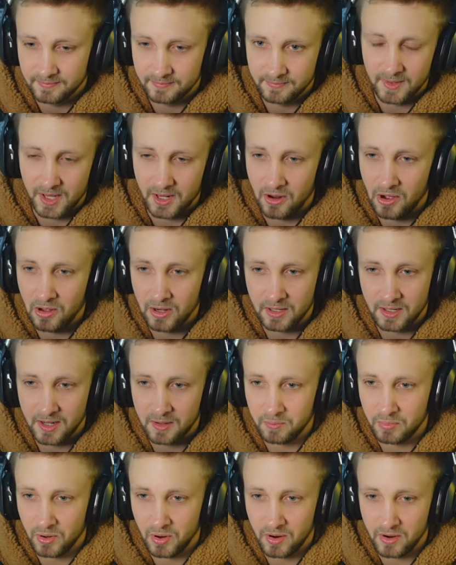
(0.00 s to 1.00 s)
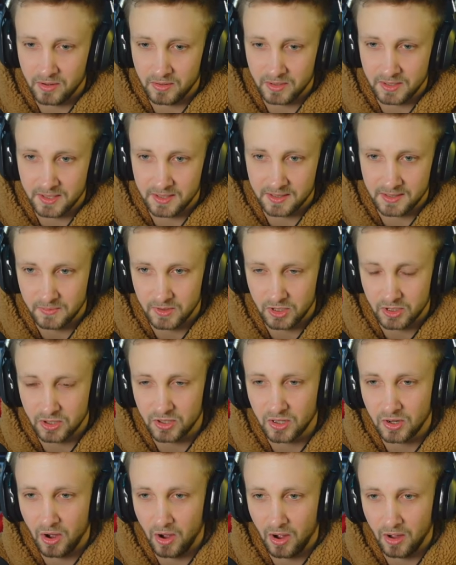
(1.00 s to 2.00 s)
And all of that progress is
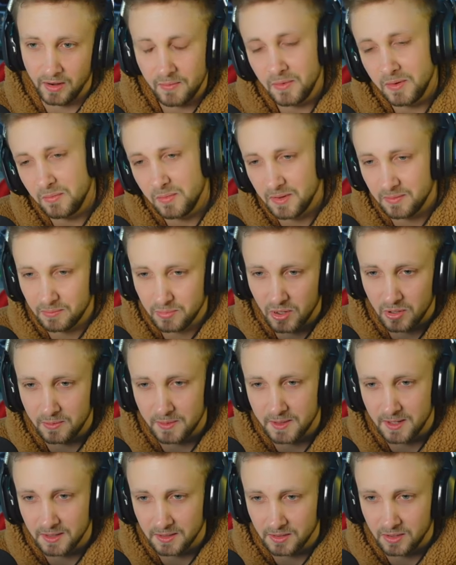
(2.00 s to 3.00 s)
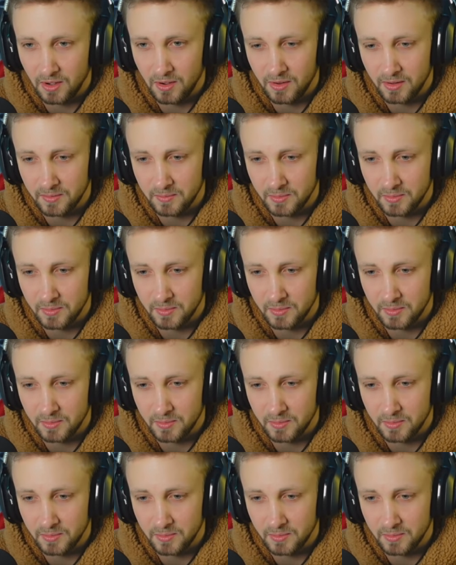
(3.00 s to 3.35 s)
gone. Well, probably not gone,